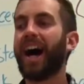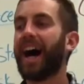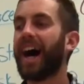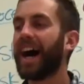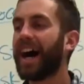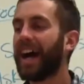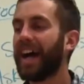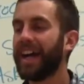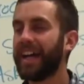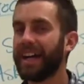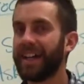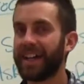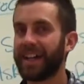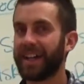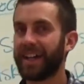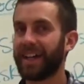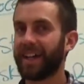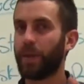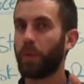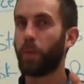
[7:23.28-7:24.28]

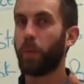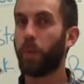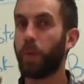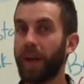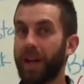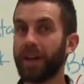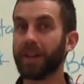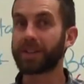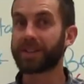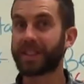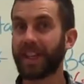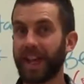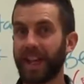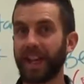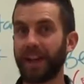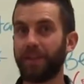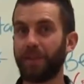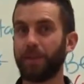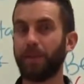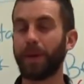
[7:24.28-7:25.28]
I will
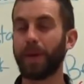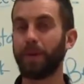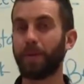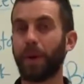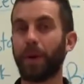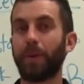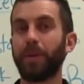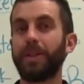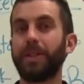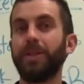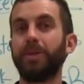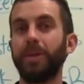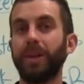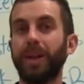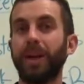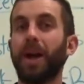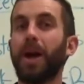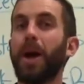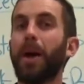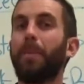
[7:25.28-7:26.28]
tell everybody what we're
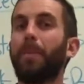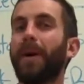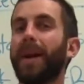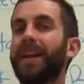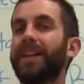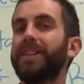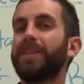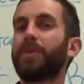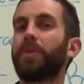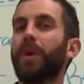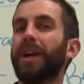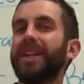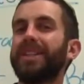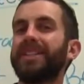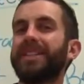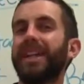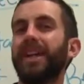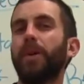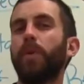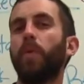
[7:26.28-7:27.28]
doing, but I just want to
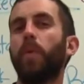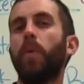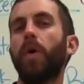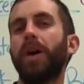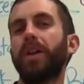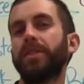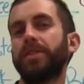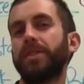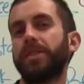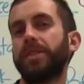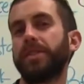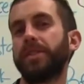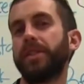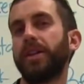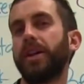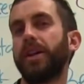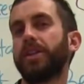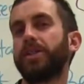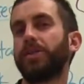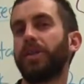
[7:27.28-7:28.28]
say it once.
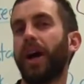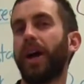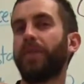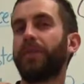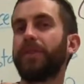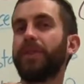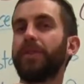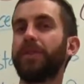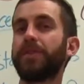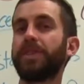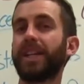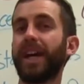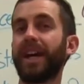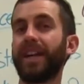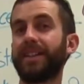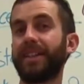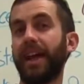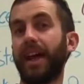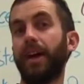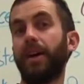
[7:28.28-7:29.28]
So after you
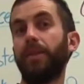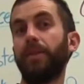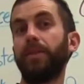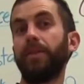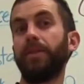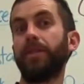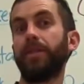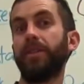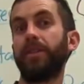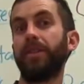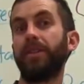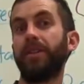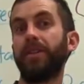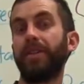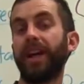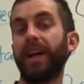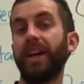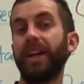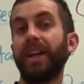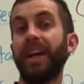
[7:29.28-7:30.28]
sat down,
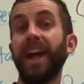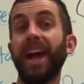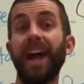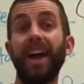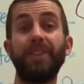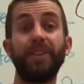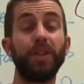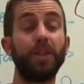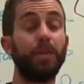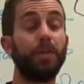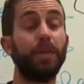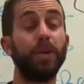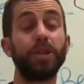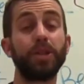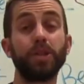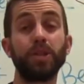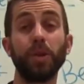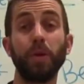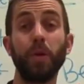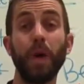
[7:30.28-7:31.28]
right? After your
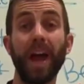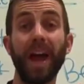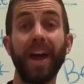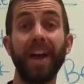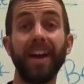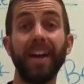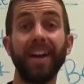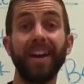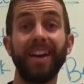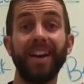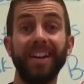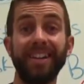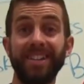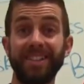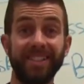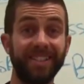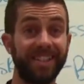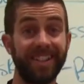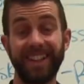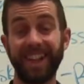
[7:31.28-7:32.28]
books are away and
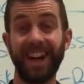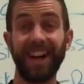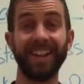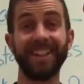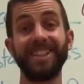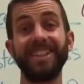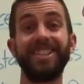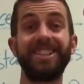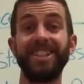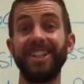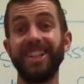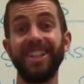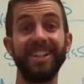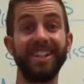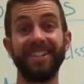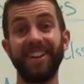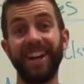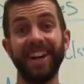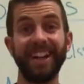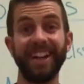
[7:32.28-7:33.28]
you're golly
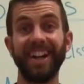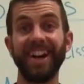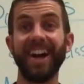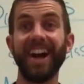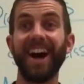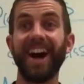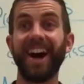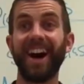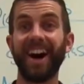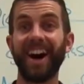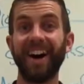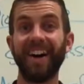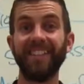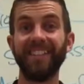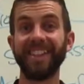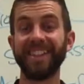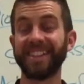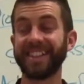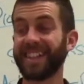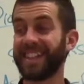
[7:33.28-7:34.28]
gee, right?
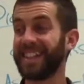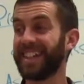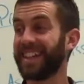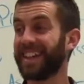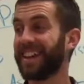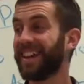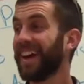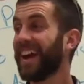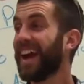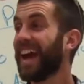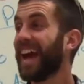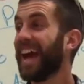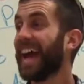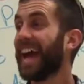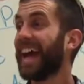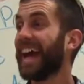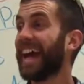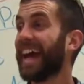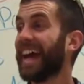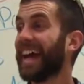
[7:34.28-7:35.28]
And you're sitting there
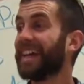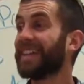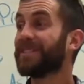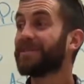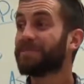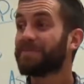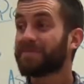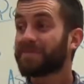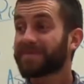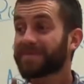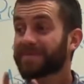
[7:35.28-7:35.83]
and